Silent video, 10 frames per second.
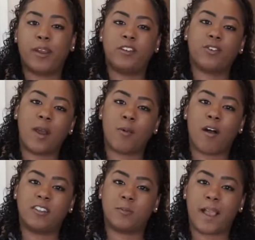
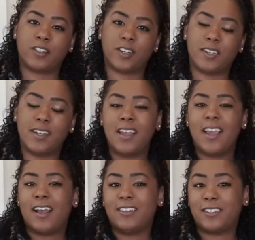pre-drywall inspection
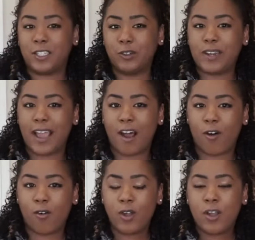until
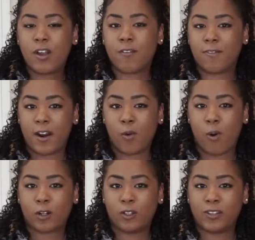now, our final
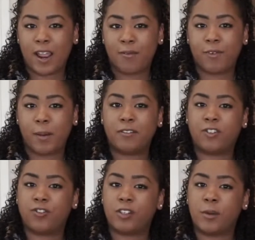walkthrough time frame is
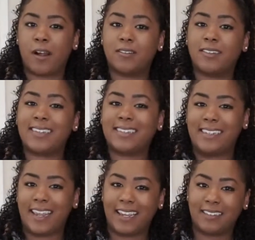usually about 60
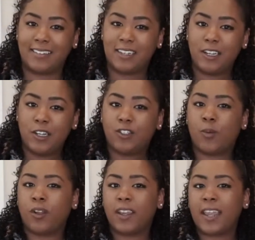days. So
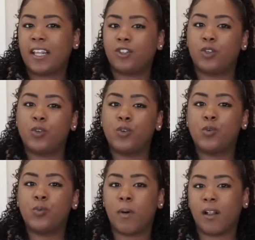we're looking at a
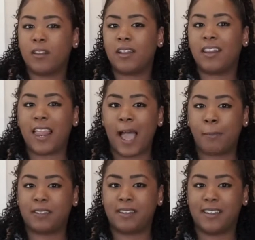2-month
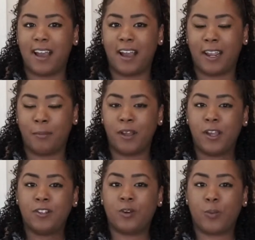lapse in time
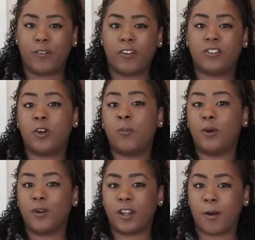to where they're still
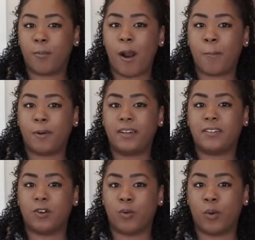building our property and
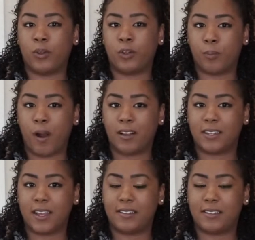still going through the
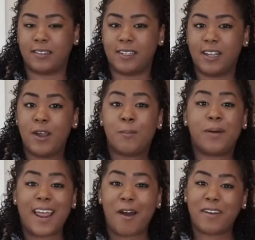process. But
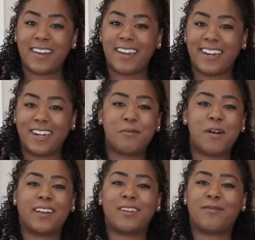now we're here, we're
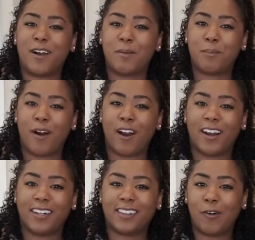at the fun
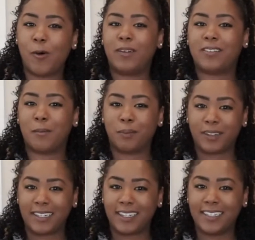part, the home is
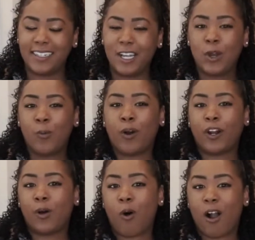completed. We're
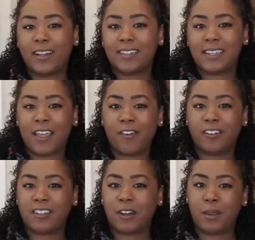gonna walk it together.
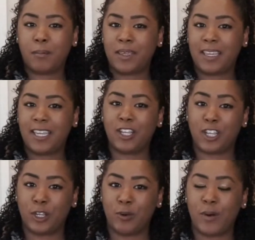It's gonna be me,
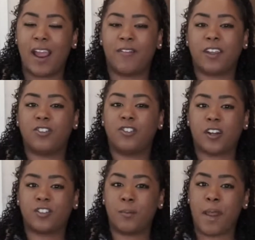you, and the
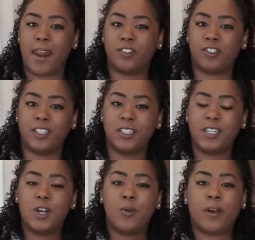construction manager.
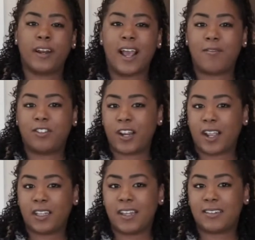We're gonna have a
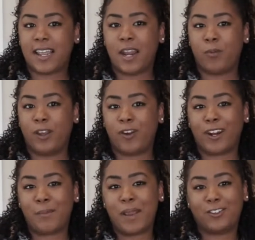checklist and we are
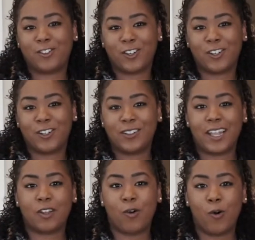gonna make sure
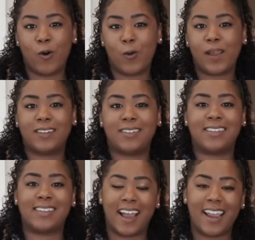that the home is
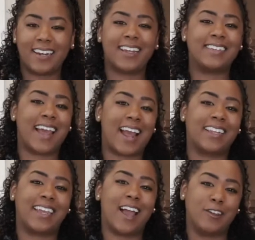designed
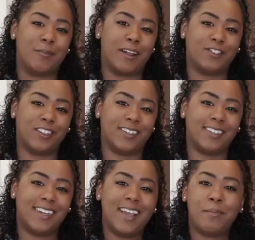exactly how you mentioned.
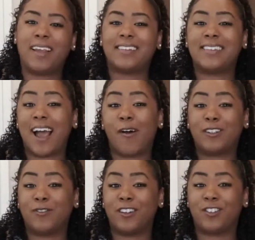Because now it's
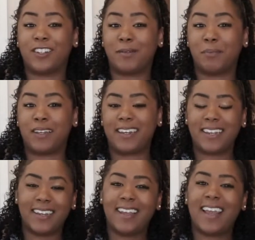visually
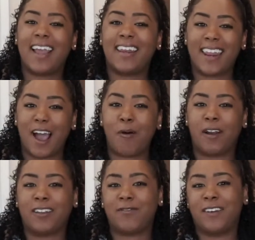completed and now we're
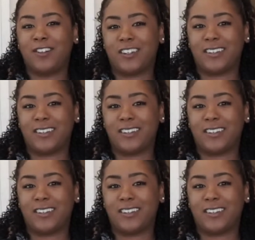at the finishing